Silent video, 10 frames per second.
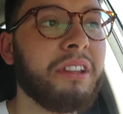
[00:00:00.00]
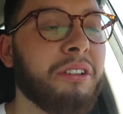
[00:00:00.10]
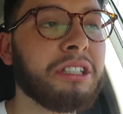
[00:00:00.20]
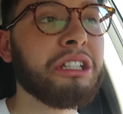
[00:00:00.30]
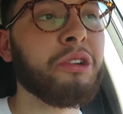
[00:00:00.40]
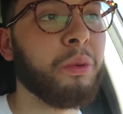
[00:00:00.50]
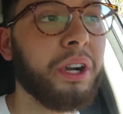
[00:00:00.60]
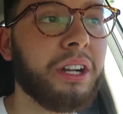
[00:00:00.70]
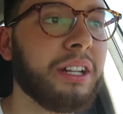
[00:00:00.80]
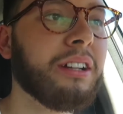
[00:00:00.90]
he was like, do you
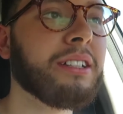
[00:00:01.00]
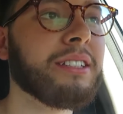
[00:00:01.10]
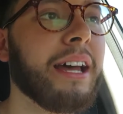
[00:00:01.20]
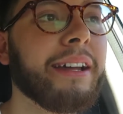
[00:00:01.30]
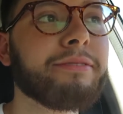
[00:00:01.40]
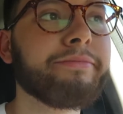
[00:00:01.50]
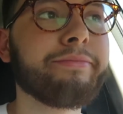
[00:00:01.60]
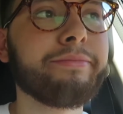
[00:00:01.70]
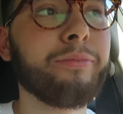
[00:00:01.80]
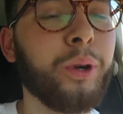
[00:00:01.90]
work? And I was like,
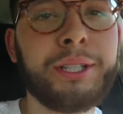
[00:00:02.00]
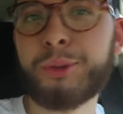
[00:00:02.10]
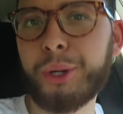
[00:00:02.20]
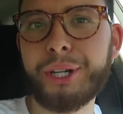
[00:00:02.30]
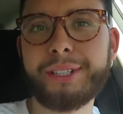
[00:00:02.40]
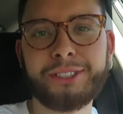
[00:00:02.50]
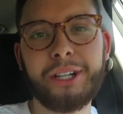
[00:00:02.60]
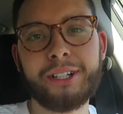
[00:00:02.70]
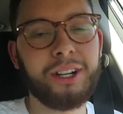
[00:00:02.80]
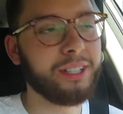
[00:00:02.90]
what's work? So
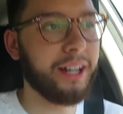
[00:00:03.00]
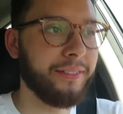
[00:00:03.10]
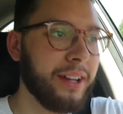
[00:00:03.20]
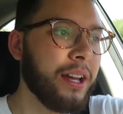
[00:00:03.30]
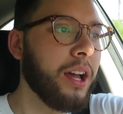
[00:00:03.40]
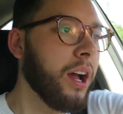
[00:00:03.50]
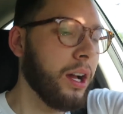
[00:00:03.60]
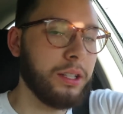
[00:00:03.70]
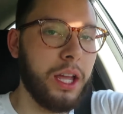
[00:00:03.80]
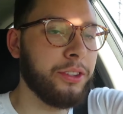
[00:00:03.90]
I called off.
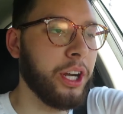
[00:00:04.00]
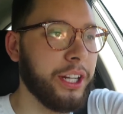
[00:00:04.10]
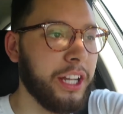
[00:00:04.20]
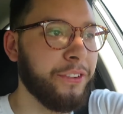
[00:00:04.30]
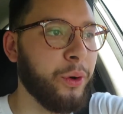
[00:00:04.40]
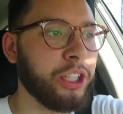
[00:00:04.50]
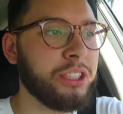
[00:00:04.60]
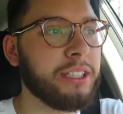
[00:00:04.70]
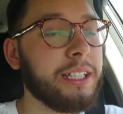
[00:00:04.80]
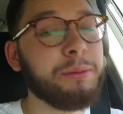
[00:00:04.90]
At Target, if you're
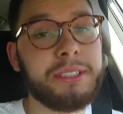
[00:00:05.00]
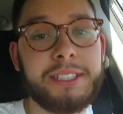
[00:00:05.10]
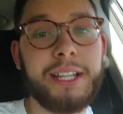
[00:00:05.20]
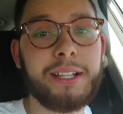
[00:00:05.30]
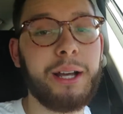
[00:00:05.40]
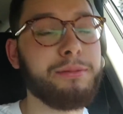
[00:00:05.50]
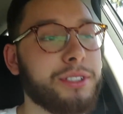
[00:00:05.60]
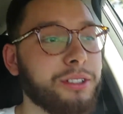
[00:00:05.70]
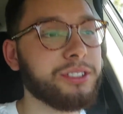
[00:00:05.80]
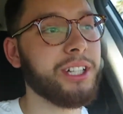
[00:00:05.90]
watching this, I'm sick. I'm
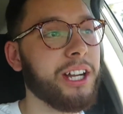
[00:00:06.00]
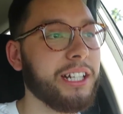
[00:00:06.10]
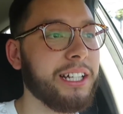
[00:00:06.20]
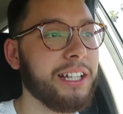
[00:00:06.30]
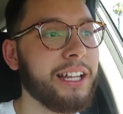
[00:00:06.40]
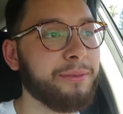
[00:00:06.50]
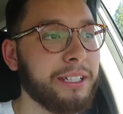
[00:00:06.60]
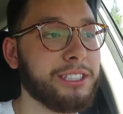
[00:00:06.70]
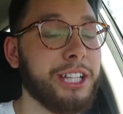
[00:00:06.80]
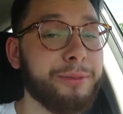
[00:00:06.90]
so sorry. Like
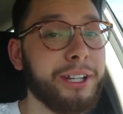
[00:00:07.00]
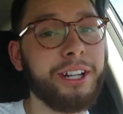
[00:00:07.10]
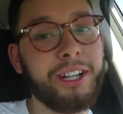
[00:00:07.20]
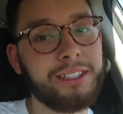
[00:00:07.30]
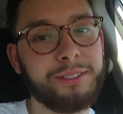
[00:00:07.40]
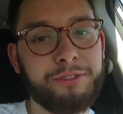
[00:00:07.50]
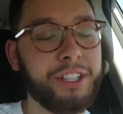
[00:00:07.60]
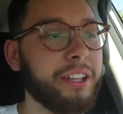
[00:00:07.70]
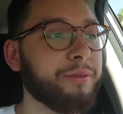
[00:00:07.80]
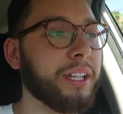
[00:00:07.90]
my stomach hurts.
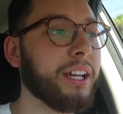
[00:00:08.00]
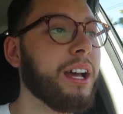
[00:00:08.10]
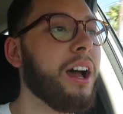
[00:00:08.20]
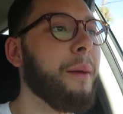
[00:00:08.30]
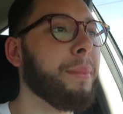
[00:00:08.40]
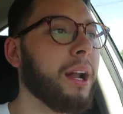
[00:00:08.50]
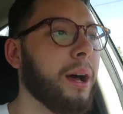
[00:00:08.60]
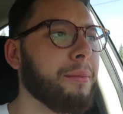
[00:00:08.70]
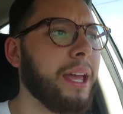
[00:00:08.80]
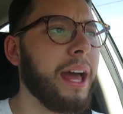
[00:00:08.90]
Forgive me. But
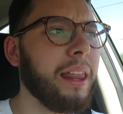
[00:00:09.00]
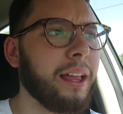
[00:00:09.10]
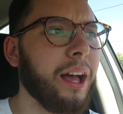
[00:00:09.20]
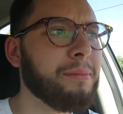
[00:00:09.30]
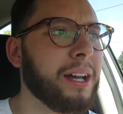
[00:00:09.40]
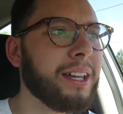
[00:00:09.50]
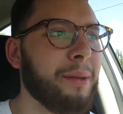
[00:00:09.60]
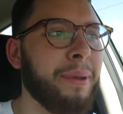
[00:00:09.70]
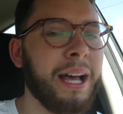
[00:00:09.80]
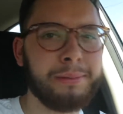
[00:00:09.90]
um, yeah, like I'm not
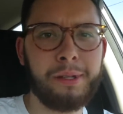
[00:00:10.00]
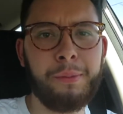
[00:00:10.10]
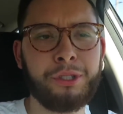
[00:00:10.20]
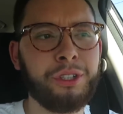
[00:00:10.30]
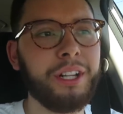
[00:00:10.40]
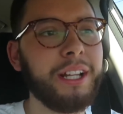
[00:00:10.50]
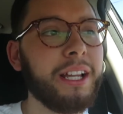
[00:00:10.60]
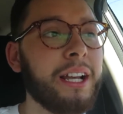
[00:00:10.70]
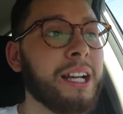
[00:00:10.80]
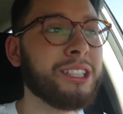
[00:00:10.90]
gonna pass on the opportunity
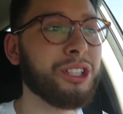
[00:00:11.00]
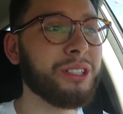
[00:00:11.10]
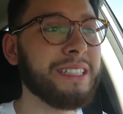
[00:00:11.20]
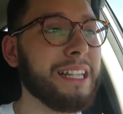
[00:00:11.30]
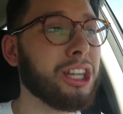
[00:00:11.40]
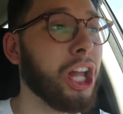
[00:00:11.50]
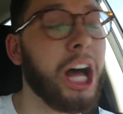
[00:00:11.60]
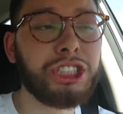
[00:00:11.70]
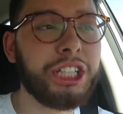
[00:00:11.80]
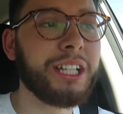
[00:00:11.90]
to go see
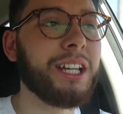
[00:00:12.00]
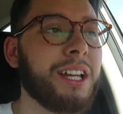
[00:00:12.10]
Logic